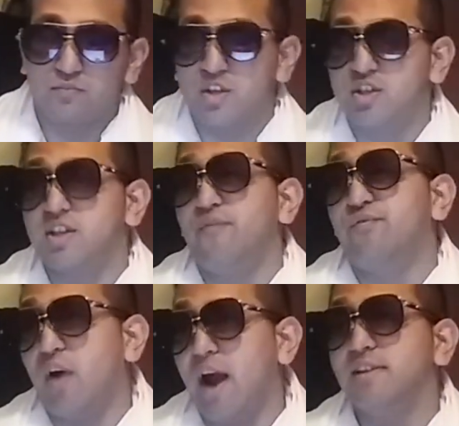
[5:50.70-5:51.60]
You see,
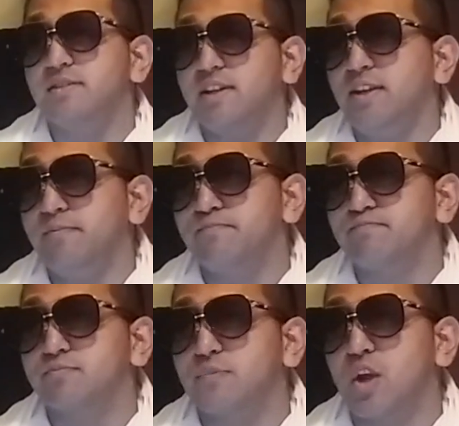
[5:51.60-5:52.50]
finally,
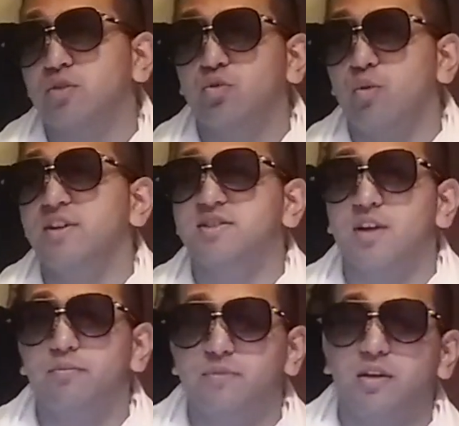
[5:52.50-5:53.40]
they're doing
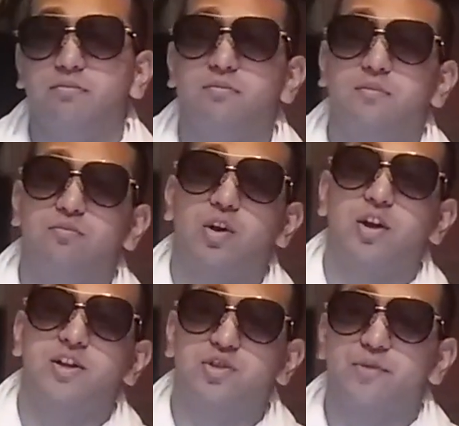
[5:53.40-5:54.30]
something where,
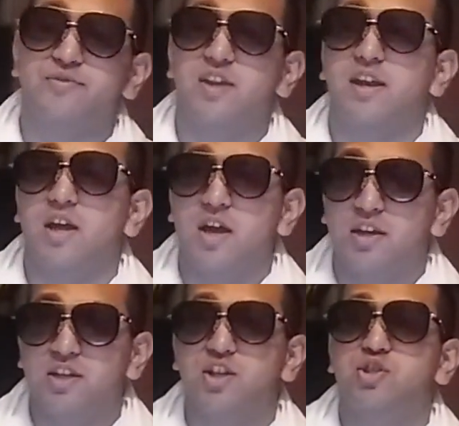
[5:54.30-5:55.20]
in terms of, like,
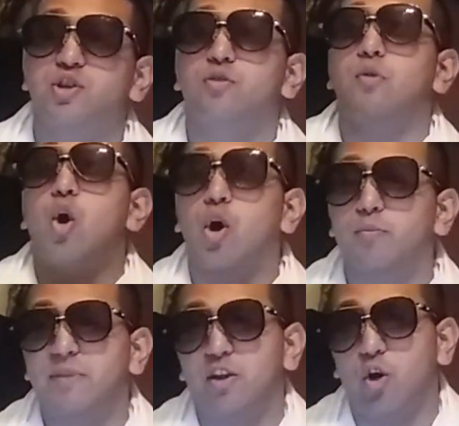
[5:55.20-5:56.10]
this should
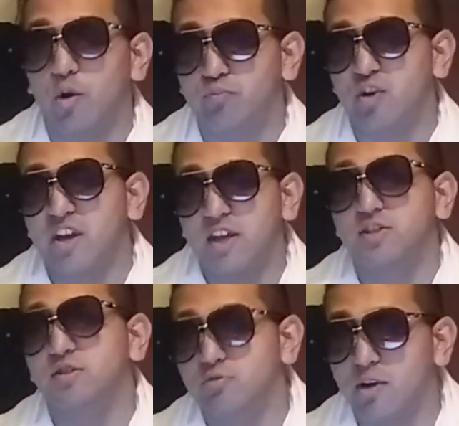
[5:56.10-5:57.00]
be heartbreaking
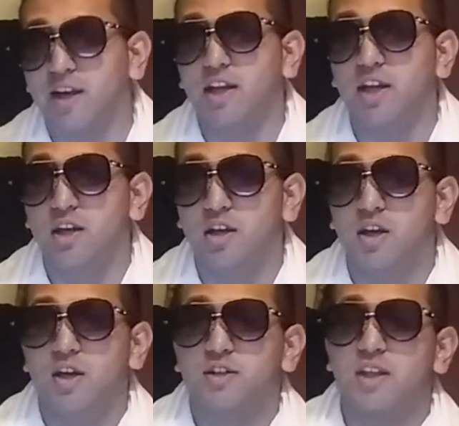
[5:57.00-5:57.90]
to Rey,
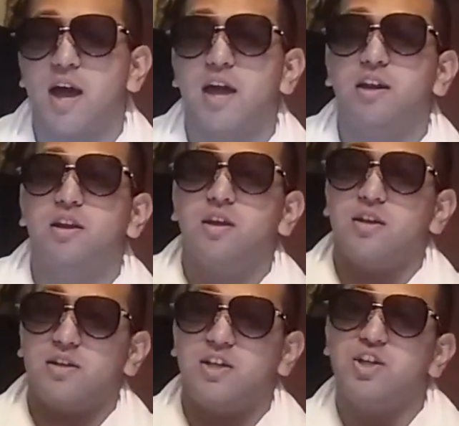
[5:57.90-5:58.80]
that
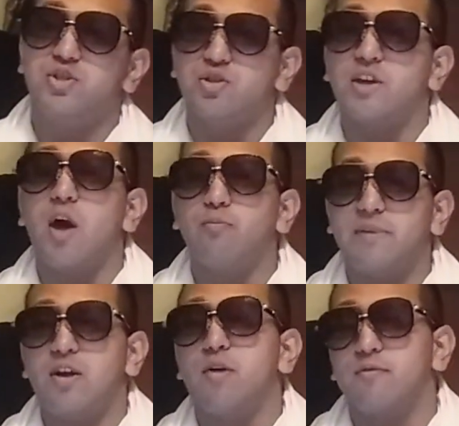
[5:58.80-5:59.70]
he should not
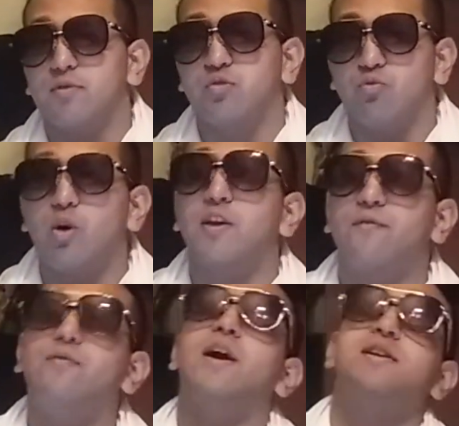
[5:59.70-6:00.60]
be able to want to
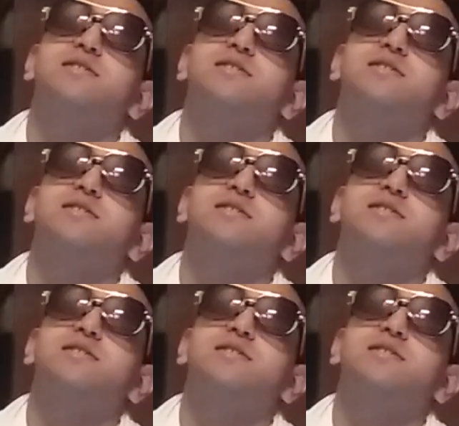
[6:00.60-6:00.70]
fight